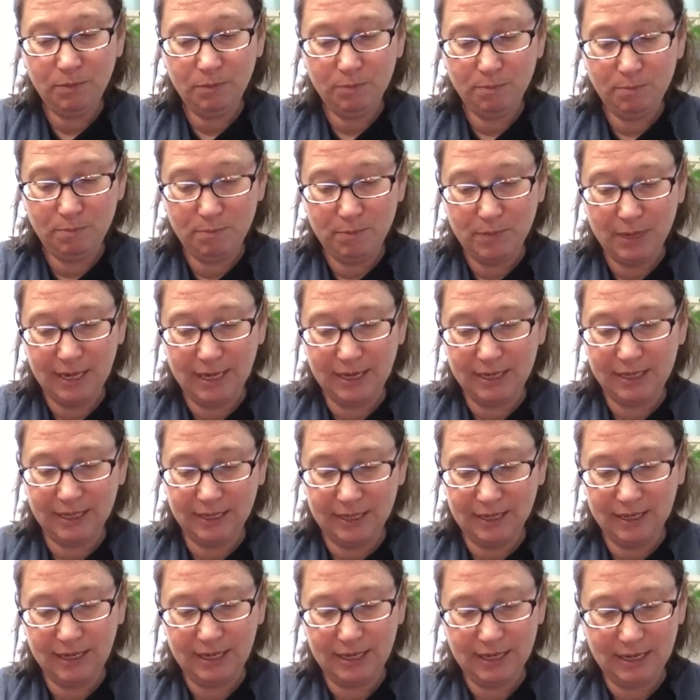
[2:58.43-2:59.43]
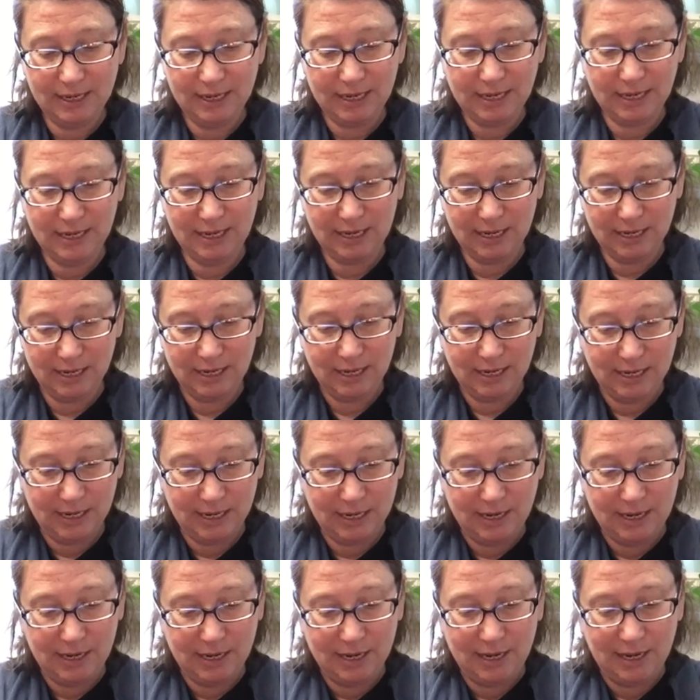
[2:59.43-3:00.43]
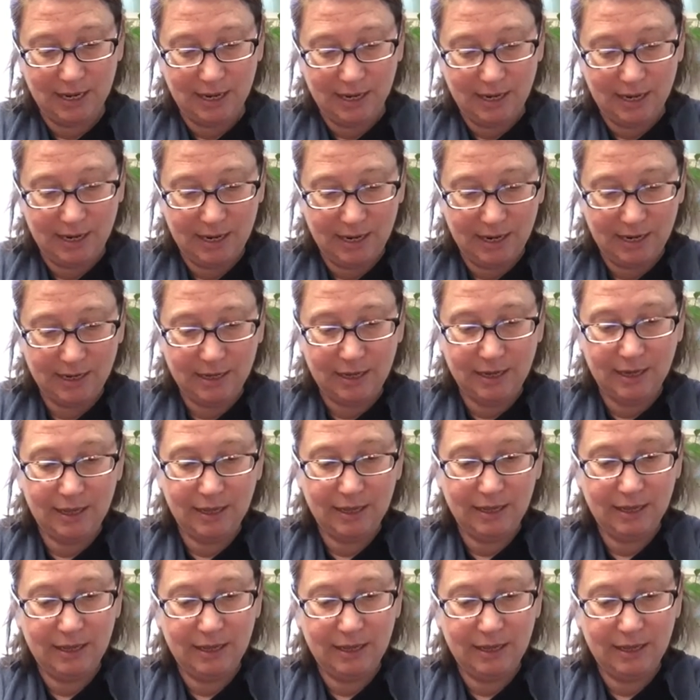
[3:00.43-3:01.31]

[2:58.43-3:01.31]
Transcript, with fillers: mitten and get